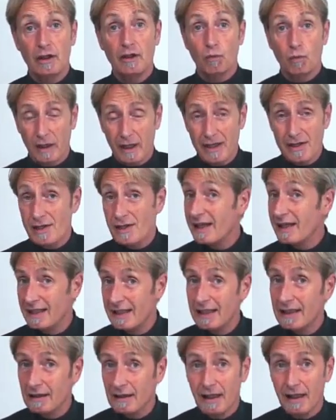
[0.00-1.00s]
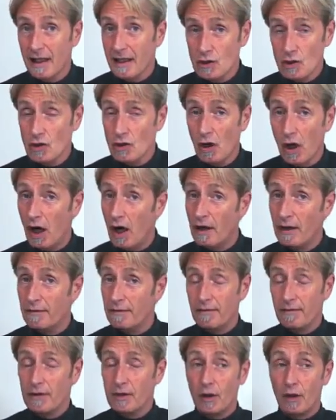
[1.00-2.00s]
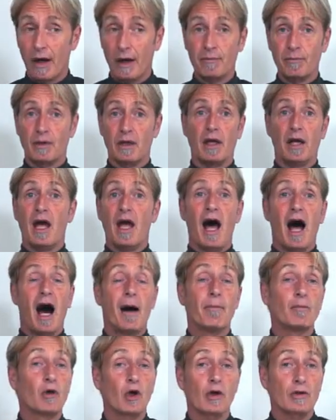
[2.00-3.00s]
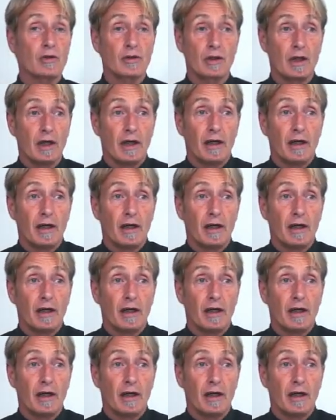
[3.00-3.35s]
And when I say little, that's not, I'm not